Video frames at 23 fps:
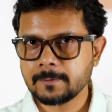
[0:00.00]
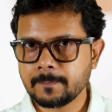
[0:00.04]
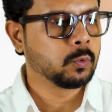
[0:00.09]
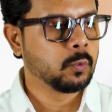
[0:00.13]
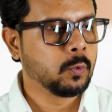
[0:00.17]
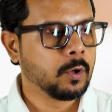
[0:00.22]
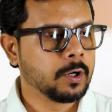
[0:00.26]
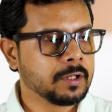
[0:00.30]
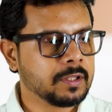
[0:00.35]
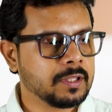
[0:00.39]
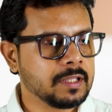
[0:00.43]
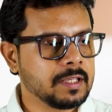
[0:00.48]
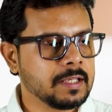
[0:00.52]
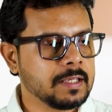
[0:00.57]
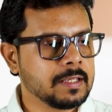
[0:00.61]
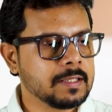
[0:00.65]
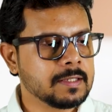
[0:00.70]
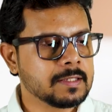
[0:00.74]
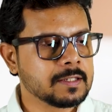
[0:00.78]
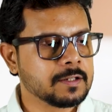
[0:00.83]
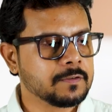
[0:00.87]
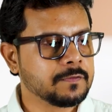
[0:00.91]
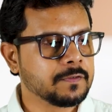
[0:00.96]
What
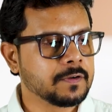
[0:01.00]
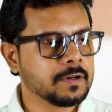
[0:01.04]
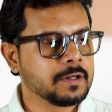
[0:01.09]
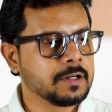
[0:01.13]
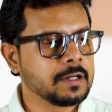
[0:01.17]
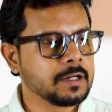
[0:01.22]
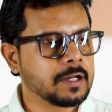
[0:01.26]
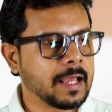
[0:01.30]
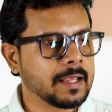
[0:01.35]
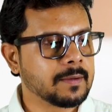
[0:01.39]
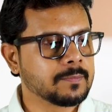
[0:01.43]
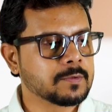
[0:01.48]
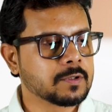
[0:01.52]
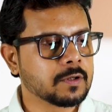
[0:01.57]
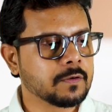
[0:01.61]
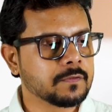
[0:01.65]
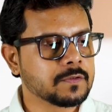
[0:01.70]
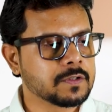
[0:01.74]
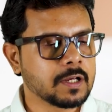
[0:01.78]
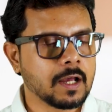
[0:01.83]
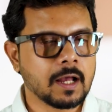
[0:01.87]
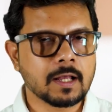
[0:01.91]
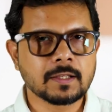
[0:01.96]
these different types
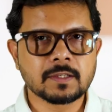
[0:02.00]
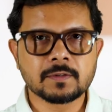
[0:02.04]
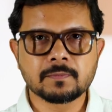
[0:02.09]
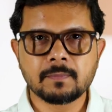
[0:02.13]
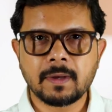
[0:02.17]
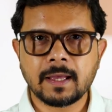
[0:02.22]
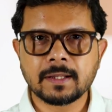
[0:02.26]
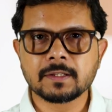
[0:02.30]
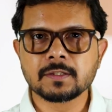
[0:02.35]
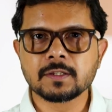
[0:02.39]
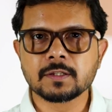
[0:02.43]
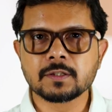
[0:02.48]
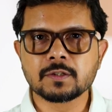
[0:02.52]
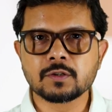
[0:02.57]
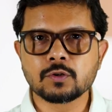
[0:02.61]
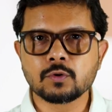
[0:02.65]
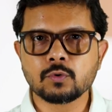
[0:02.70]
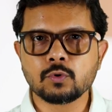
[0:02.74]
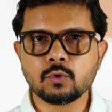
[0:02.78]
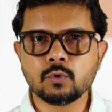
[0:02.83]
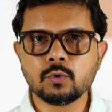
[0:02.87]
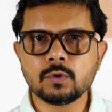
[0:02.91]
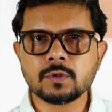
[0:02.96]
of charts manages to
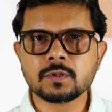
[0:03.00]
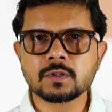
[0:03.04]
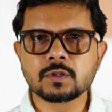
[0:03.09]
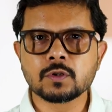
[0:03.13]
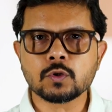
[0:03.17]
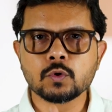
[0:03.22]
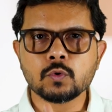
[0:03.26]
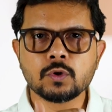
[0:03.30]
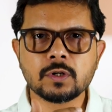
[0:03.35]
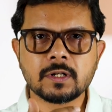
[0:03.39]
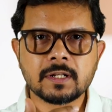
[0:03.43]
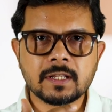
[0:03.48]
do is to